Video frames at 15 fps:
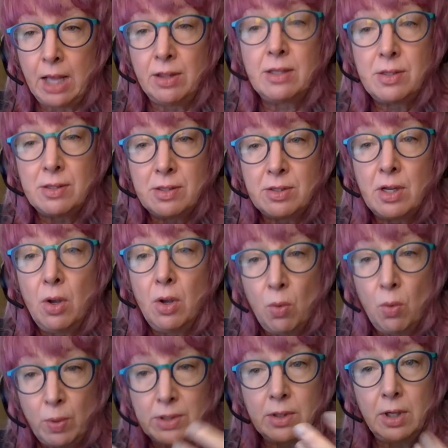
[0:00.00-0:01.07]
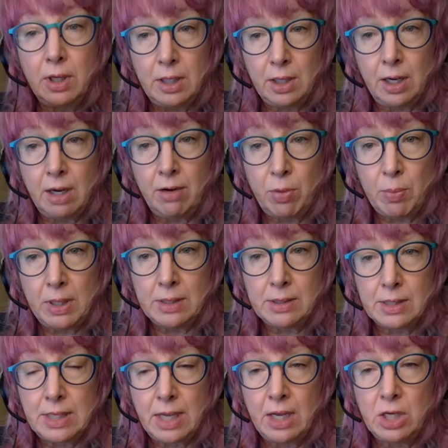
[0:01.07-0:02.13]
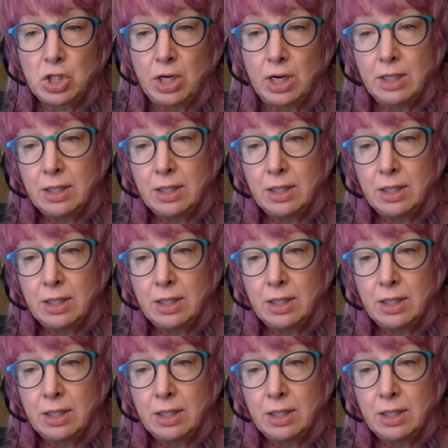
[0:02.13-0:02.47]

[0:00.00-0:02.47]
And this is what's going to get everybody's attention.